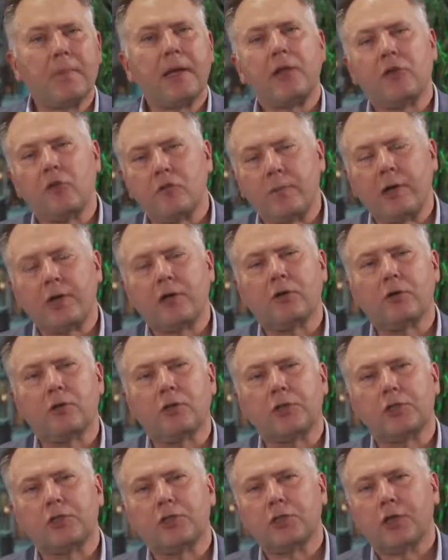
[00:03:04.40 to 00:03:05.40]
and many of my
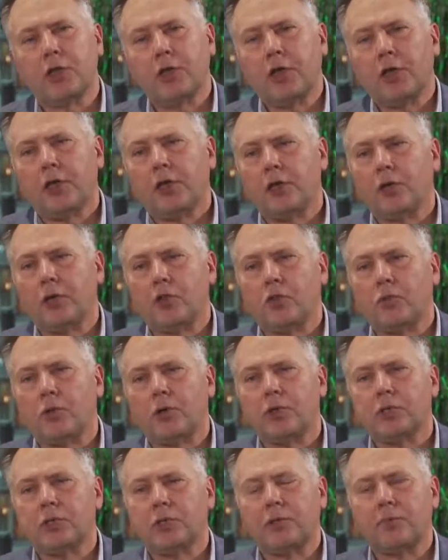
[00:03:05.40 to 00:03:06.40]
colleagues
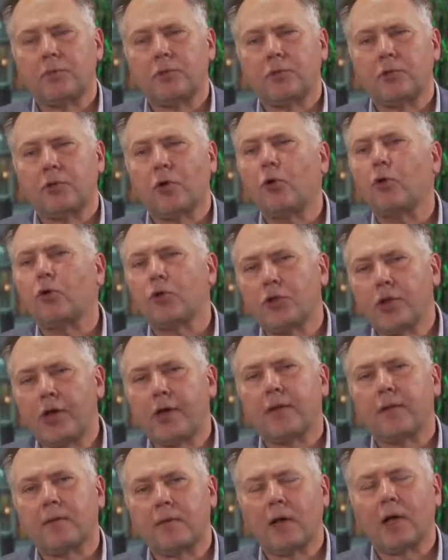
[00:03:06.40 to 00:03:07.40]
towards a more
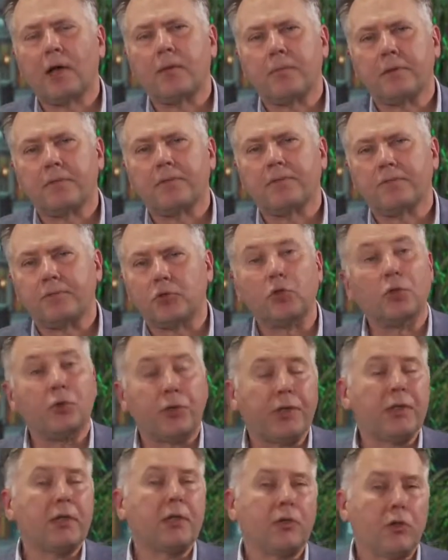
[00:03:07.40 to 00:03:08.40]
online type of
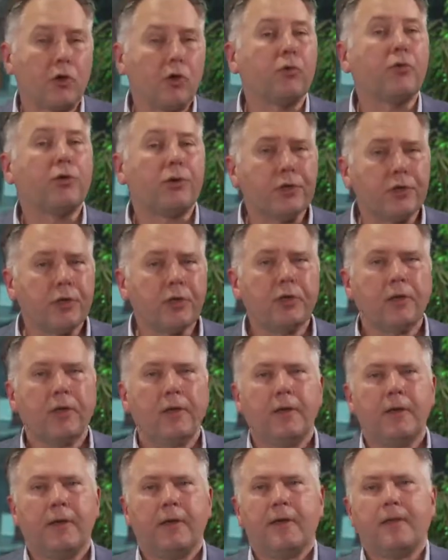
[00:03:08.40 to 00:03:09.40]
doing your work,
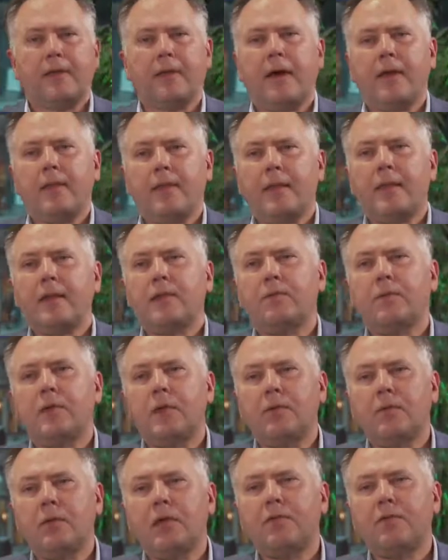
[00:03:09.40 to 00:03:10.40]
I think
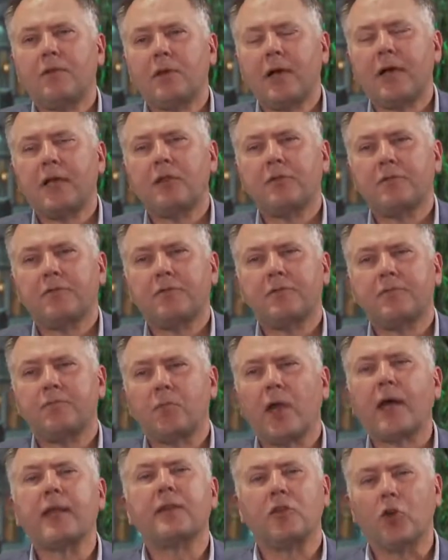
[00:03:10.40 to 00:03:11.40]
we've kind of
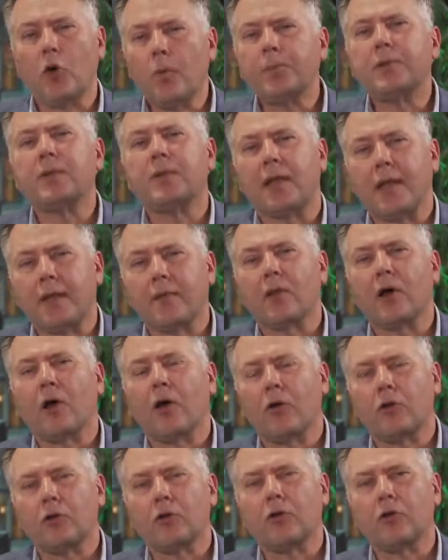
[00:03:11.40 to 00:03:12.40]
adopted that
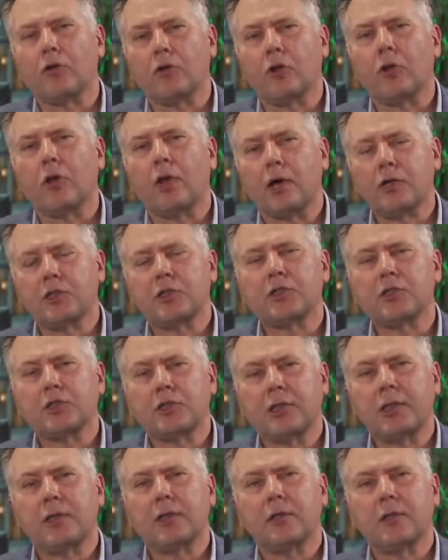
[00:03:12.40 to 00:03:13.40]
now on a larger
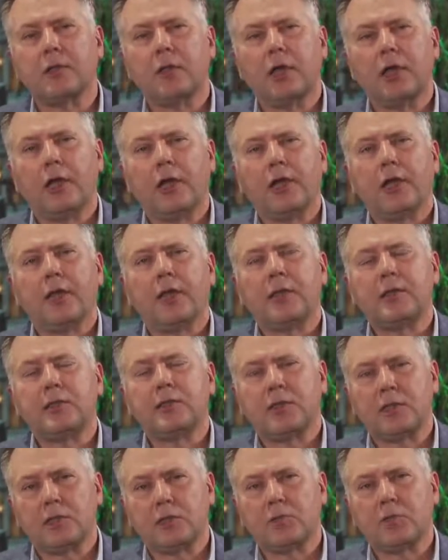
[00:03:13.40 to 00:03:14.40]
scale in
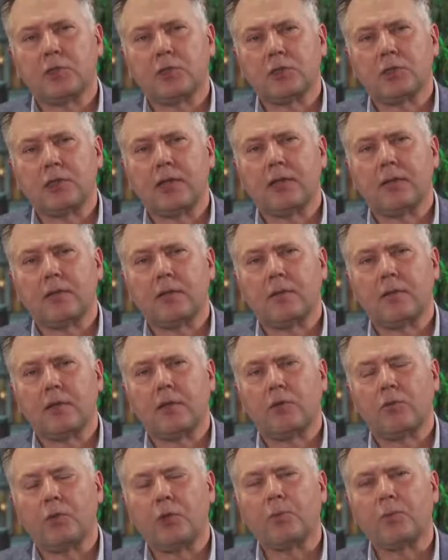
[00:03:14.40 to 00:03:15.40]
6 months than
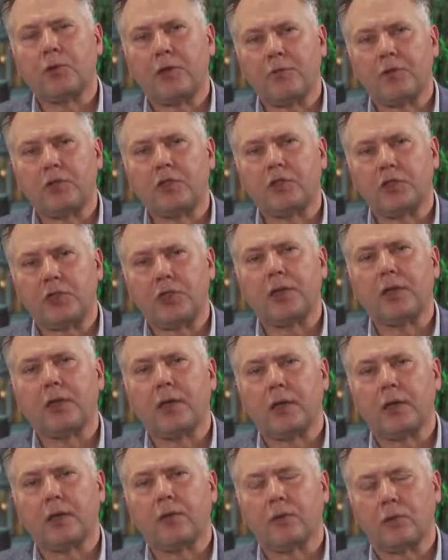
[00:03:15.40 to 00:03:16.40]
we previously
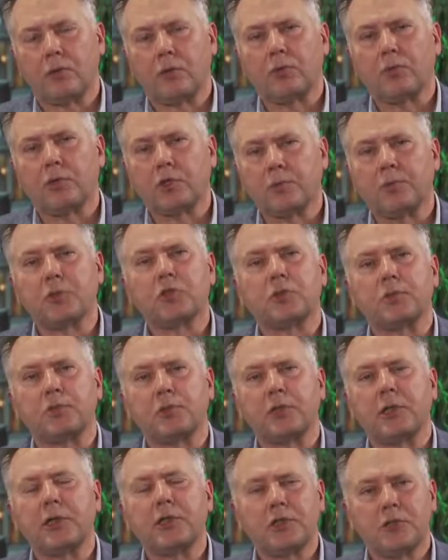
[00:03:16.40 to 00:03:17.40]
thought was
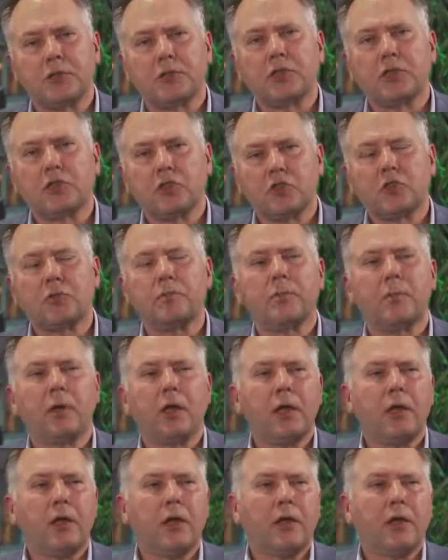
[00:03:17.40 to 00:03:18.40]
possible. So there are some
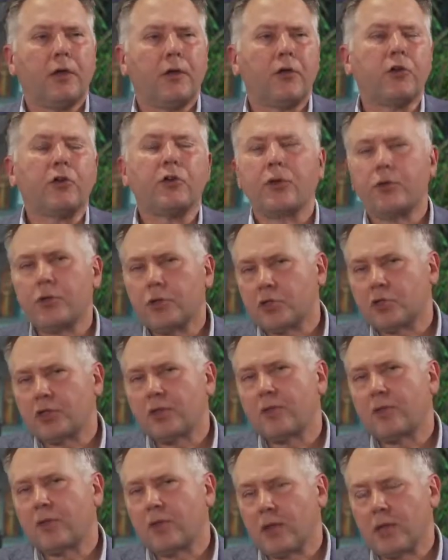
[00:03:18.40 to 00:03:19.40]

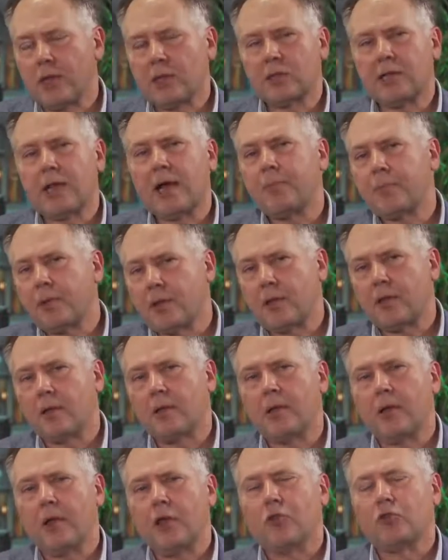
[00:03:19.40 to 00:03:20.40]
encouraging things
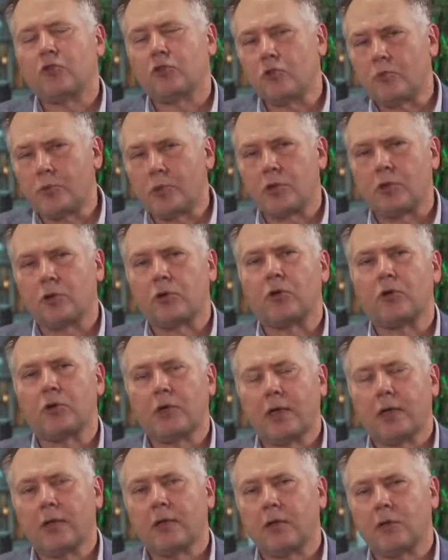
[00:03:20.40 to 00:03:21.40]
happening through
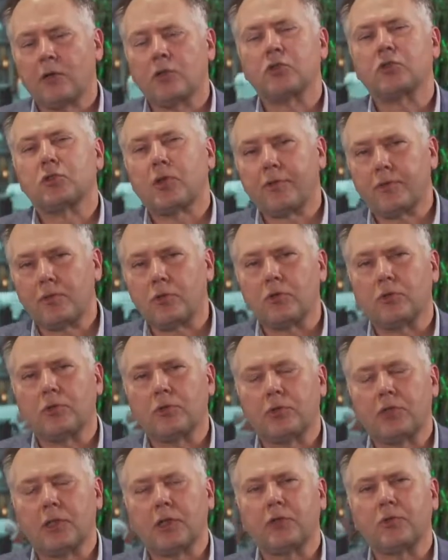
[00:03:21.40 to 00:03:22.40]
Corona that also have to do
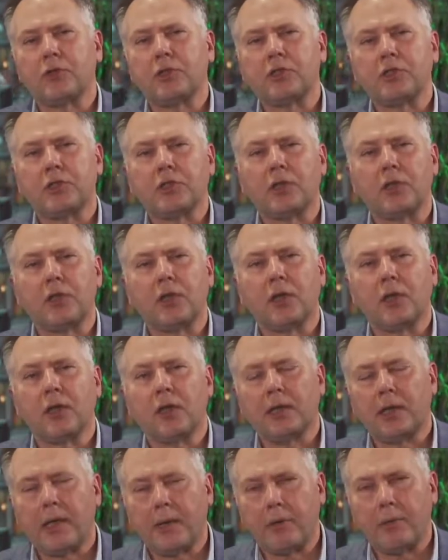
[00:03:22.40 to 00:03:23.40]
with increasing
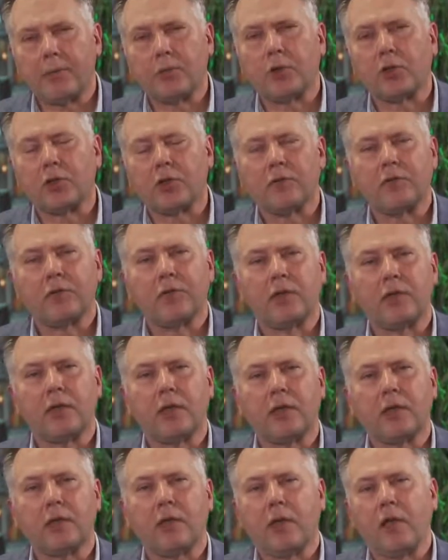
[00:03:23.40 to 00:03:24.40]
the labor
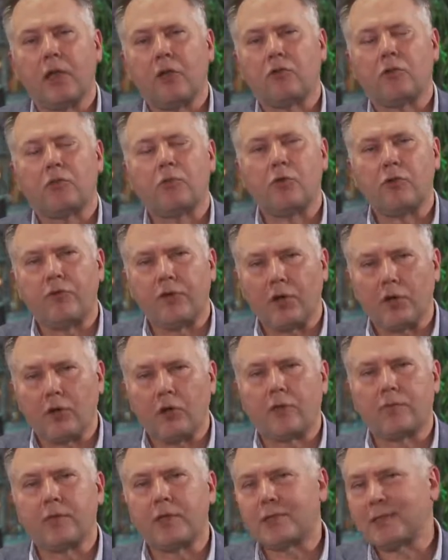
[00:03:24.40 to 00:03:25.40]
productivity and removing a
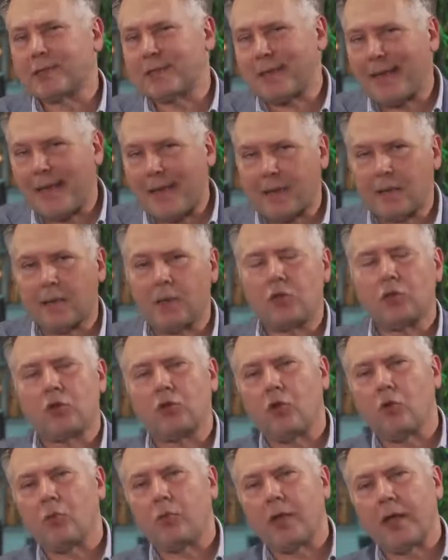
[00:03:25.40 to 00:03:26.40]
lot of the slack that you
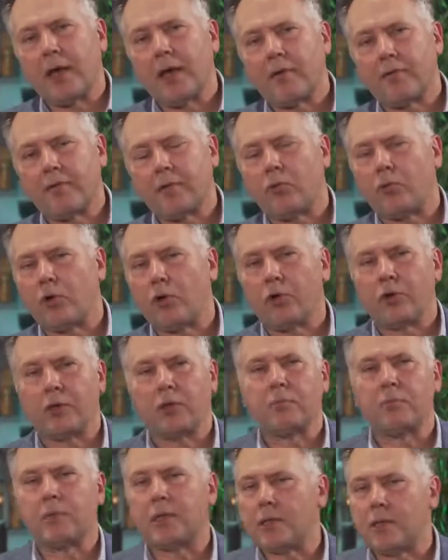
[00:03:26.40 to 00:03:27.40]
normally have in work
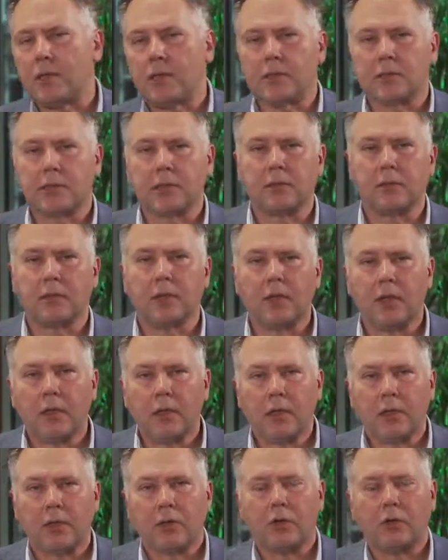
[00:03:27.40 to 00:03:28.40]
and meetings and
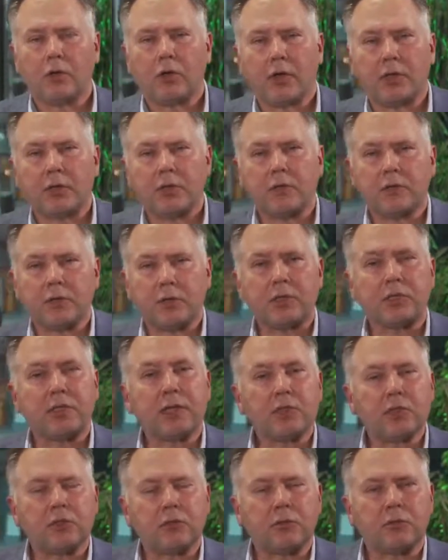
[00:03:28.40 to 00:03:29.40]
all kinds of
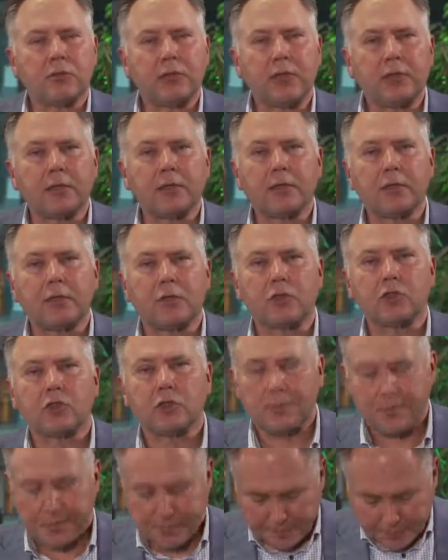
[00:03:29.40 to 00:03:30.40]
transactional related
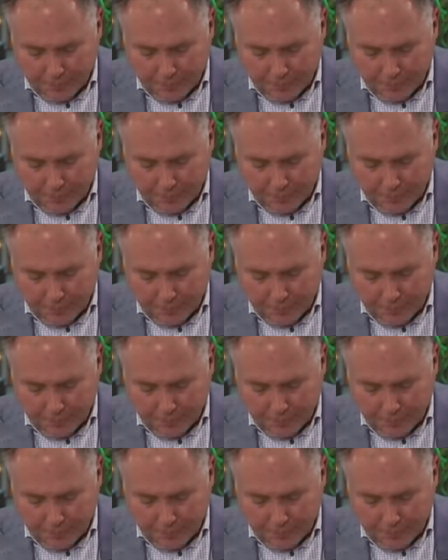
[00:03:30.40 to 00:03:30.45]
costs.